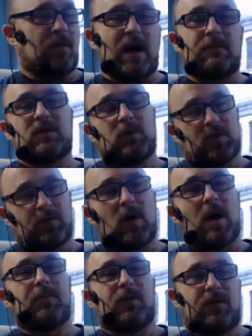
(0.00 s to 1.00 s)
kratom's the most
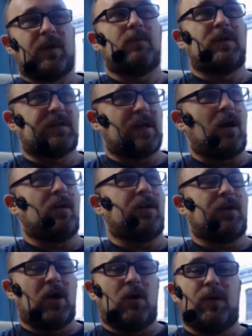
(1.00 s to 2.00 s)
popular thing we sell you
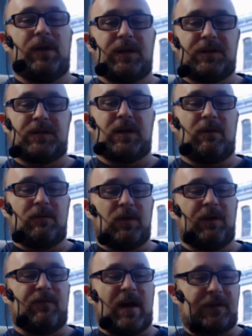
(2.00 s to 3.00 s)
know, yeah. and it's a
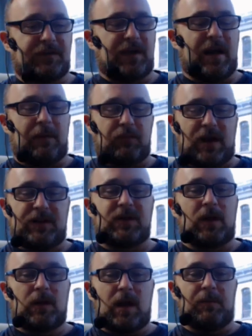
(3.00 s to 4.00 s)
really fascinating plant. It's
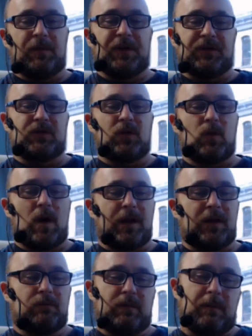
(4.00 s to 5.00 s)
got a lot of medicinal
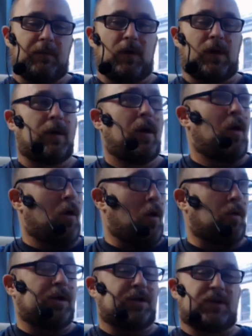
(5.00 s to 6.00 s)
qualities people are
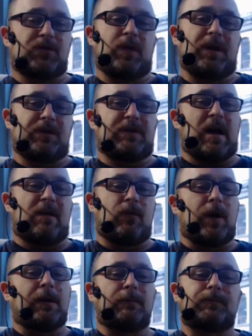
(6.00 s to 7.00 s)
only just
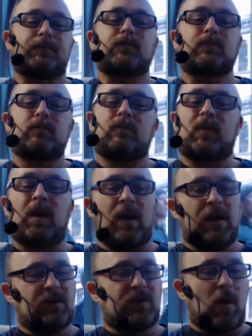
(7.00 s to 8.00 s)
rediscovering. Hmm.
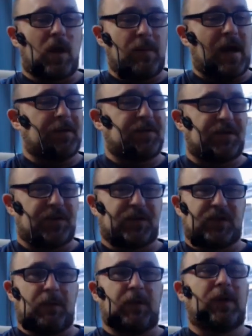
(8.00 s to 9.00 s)
In small amounts, it's a
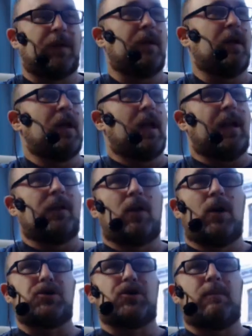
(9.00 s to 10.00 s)
stimulant, and in
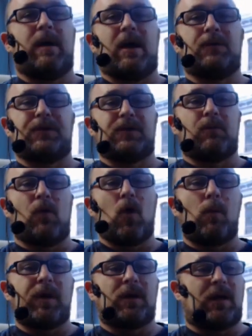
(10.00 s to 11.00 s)
larger amounts, it's more
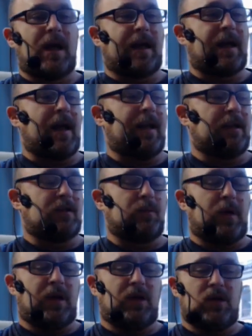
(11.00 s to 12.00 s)
opiate like, and it's
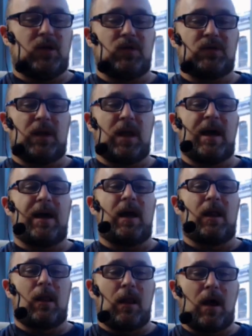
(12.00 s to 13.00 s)
being used a
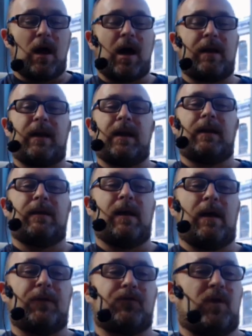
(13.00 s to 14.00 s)
lot in
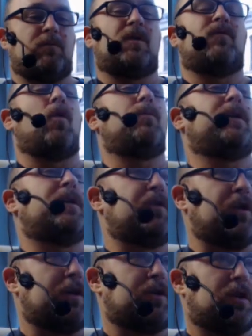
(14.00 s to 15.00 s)
uh, the treatment of opiate
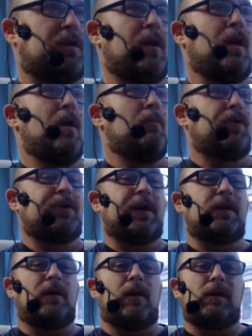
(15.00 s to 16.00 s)
addiction
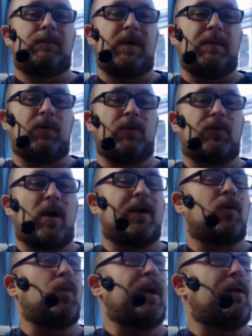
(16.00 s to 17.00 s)
particularly people trying
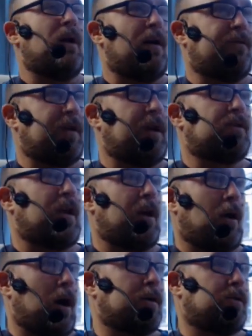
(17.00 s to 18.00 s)
to wean off things
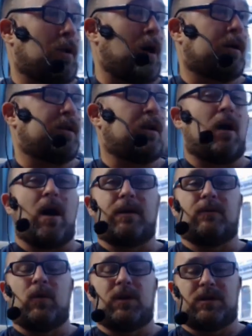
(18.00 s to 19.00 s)
like ox-
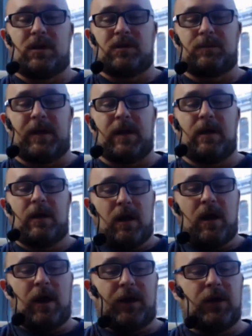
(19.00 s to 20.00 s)
Oxycontin, which there's been a,
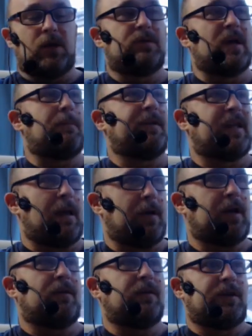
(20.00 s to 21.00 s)
a, huge
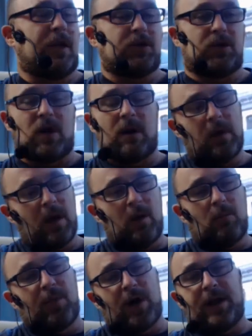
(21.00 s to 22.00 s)
epidemic of addiction on.
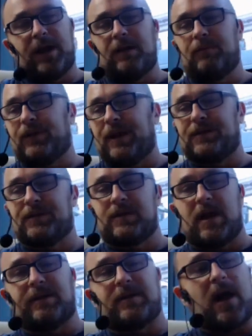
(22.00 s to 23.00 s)
But in places
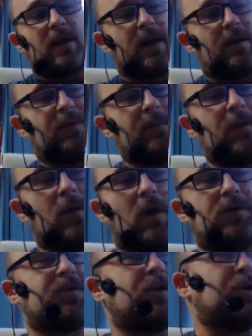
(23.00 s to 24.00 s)
like Thailand, people
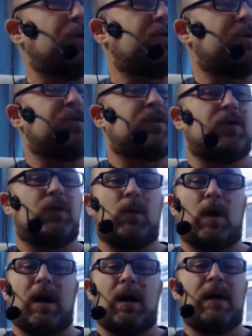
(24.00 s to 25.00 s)
also use it
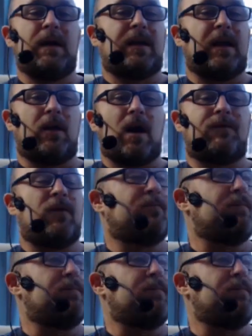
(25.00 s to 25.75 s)
to uh, get off of